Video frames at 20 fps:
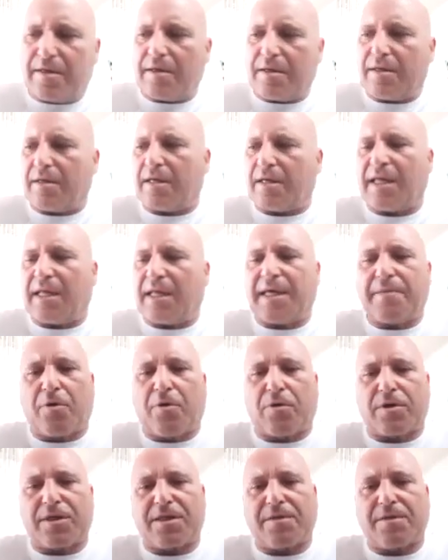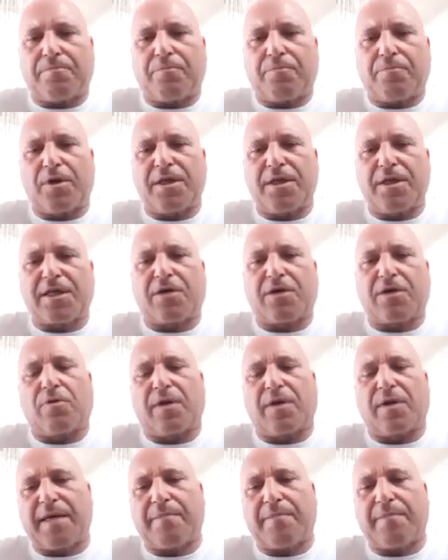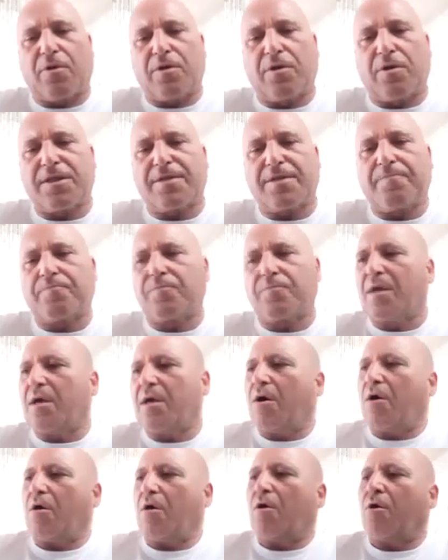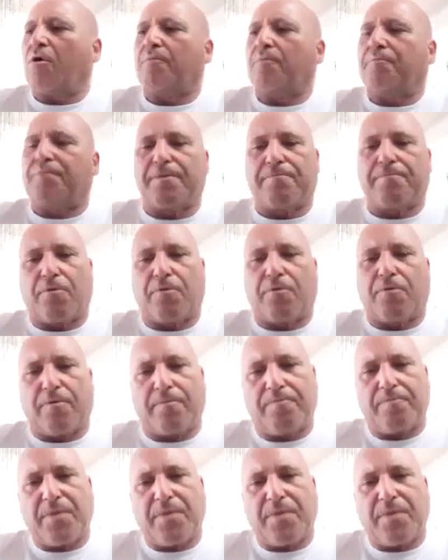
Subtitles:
labels, political labels on people.